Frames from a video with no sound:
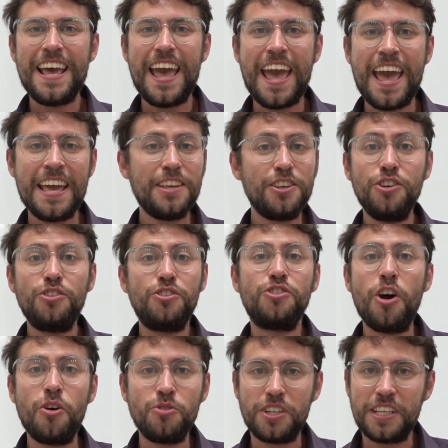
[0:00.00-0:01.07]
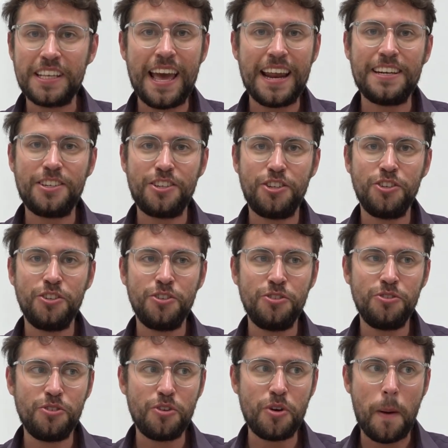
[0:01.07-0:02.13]
you don't get
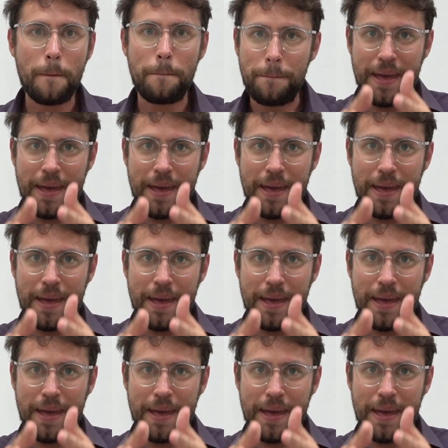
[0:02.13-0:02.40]
to